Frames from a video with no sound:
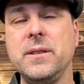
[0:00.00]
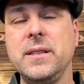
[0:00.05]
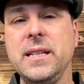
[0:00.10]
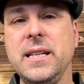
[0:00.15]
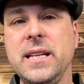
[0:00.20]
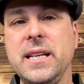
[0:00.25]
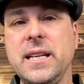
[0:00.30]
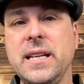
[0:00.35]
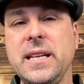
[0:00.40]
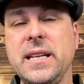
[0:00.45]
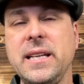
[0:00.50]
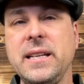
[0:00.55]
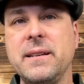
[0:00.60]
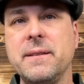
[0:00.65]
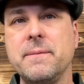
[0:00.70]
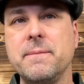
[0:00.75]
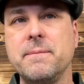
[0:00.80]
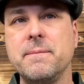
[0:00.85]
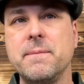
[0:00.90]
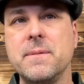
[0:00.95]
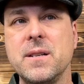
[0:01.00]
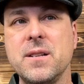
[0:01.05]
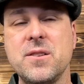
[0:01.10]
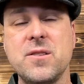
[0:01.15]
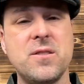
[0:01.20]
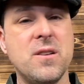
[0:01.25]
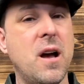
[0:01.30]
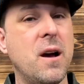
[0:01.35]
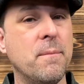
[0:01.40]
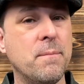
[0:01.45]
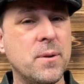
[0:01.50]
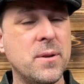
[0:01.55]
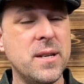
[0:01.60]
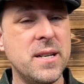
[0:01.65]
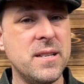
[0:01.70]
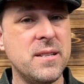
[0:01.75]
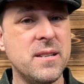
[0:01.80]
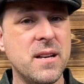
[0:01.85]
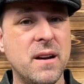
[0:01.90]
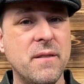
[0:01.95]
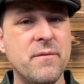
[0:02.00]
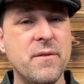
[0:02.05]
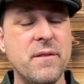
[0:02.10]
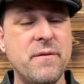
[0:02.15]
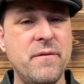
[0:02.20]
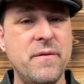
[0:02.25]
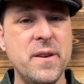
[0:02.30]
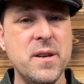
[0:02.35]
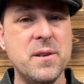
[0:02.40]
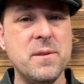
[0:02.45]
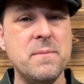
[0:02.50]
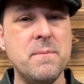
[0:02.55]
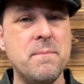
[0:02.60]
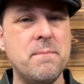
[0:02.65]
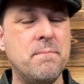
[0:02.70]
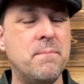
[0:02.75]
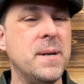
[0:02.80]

the somberness of the film,